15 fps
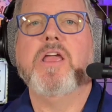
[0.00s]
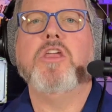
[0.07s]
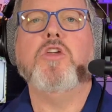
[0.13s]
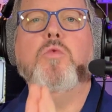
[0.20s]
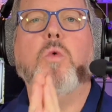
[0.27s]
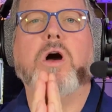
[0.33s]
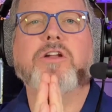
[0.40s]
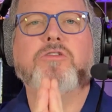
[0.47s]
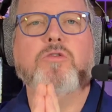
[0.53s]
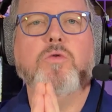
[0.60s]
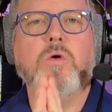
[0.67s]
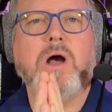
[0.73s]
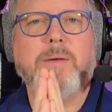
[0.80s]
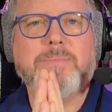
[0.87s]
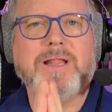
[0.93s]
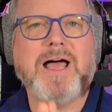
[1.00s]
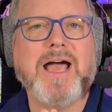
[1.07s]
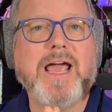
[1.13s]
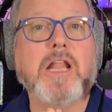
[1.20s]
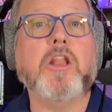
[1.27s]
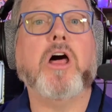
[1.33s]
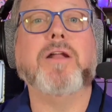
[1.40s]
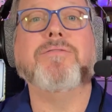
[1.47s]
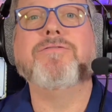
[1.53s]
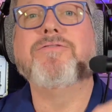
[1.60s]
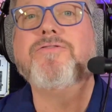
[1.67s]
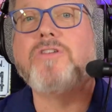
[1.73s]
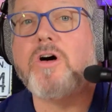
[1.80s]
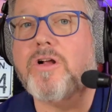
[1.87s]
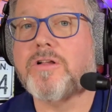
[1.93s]
You want to apply a lot of
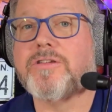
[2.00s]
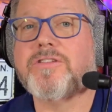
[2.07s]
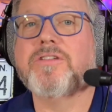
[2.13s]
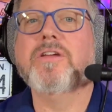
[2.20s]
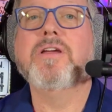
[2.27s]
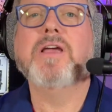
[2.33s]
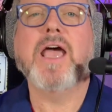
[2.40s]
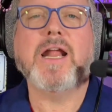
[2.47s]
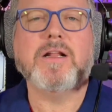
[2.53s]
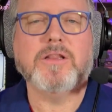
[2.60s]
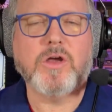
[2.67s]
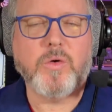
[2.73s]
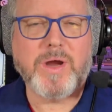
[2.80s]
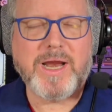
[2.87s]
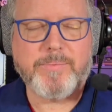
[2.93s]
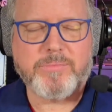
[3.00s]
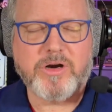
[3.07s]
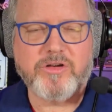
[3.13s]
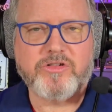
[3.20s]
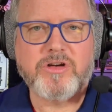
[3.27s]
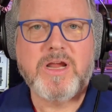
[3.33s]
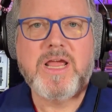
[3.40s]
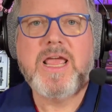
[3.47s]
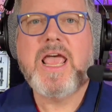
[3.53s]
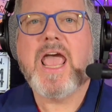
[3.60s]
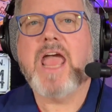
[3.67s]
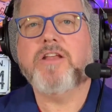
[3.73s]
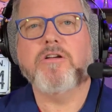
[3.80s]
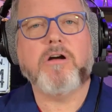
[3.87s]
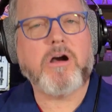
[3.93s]
volts at a low amperage.
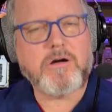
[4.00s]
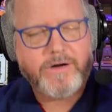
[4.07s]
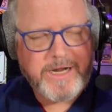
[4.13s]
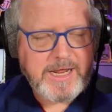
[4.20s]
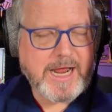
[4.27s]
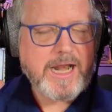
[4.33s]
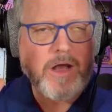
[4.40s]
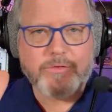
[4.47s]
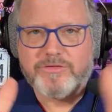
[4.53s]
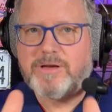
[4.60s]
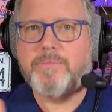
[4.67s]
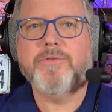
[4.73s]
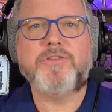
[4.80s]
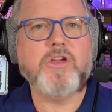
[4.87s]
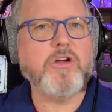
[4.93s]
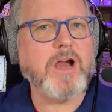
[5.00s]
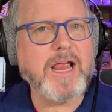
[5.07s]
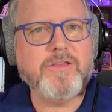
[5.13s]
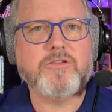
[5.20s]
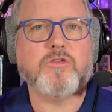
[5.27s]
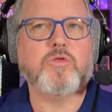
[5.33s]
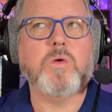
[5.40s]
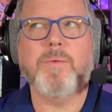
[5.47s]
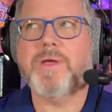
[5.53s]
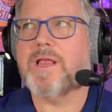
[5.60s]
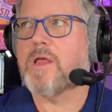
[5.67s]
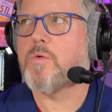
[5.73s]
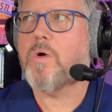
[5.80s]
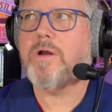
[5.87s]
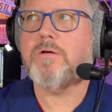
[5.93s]
And you're already, I know, some of you, your heads are swimming
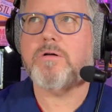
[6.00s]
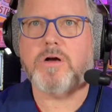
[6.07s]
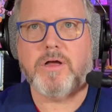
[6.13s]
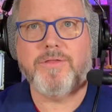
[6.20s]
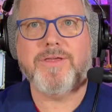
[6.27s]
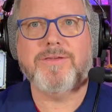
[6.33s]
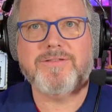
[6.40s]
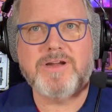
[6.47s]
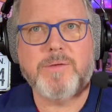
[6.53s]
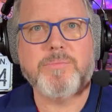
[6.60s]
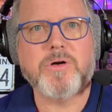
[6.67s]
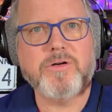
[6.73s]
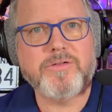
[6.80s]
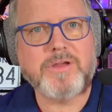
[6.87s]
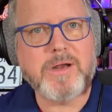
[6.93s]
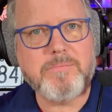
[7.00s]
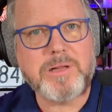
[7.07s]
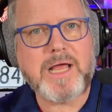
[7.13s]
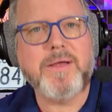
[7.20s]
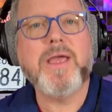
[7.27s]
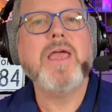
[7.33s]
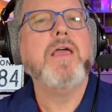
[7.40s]
like, what are all these numbers and blah?